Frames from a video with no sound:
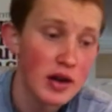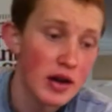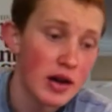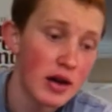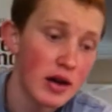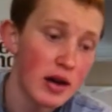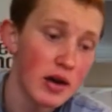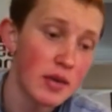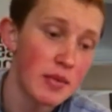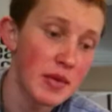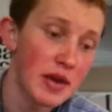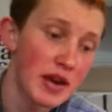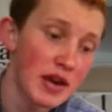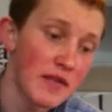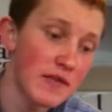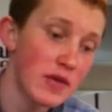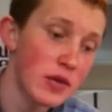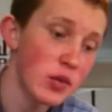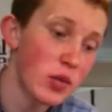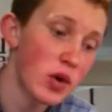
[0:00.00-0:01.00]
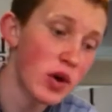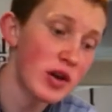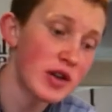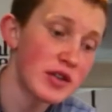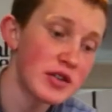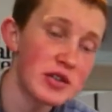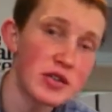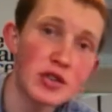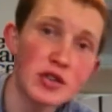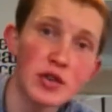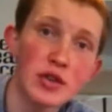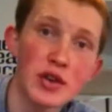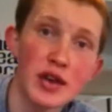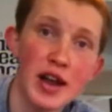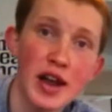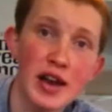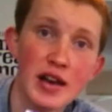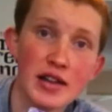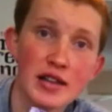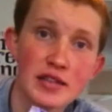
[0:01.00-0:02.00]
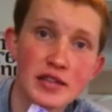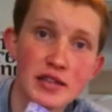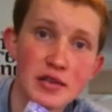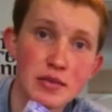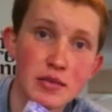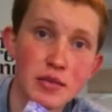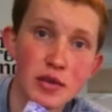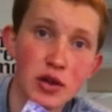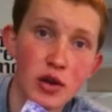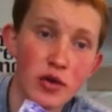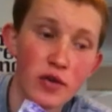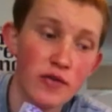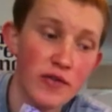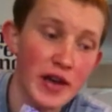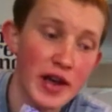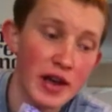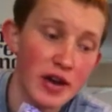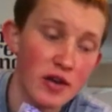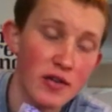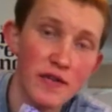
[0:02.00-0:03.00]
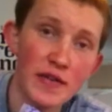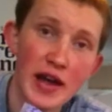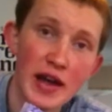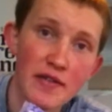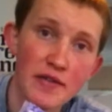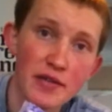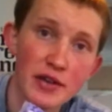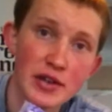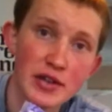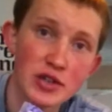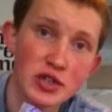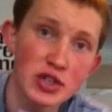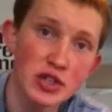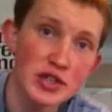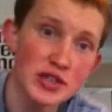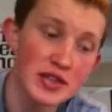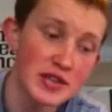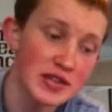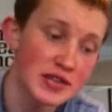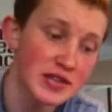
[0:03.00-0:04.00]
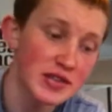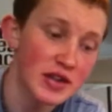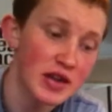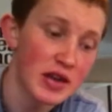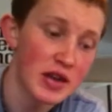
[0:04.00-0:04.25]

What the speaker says: And if you wanted to, you could add in some low-fat or fat-free cheese,